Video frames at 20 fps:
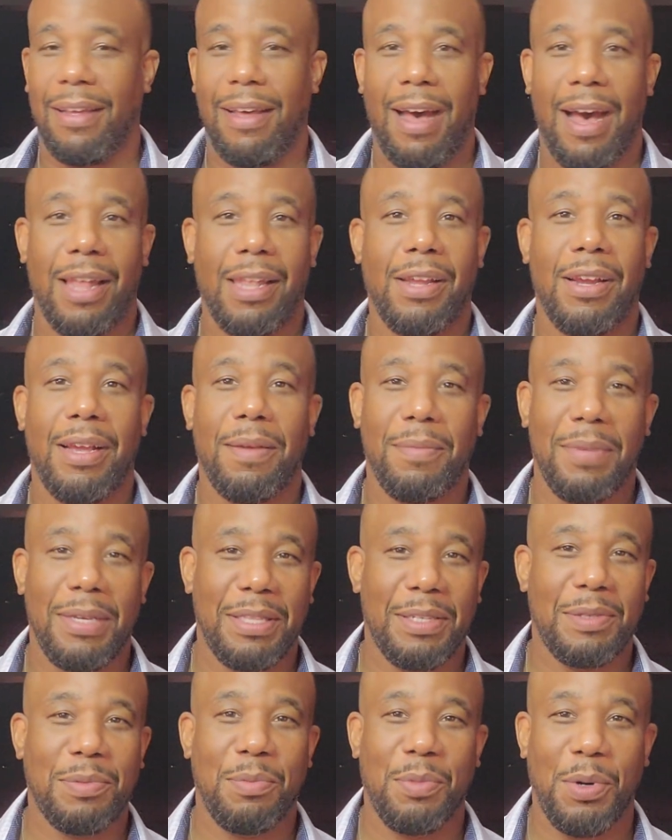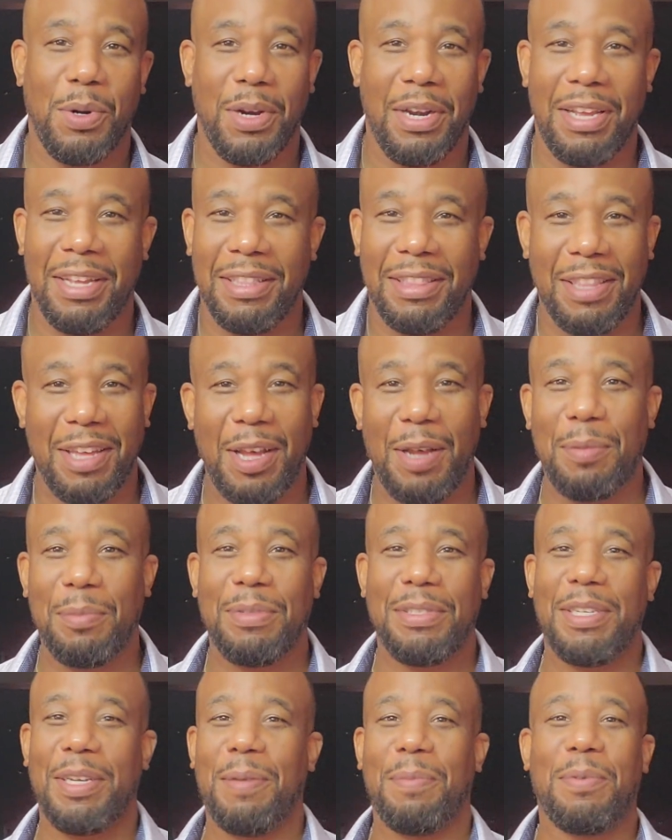holler at me this morning.
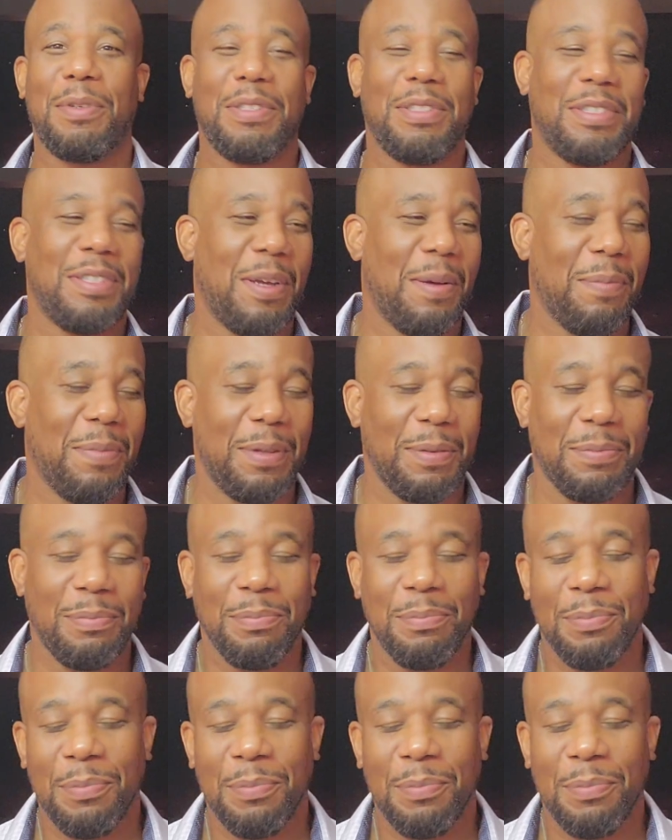Thumbs up or something.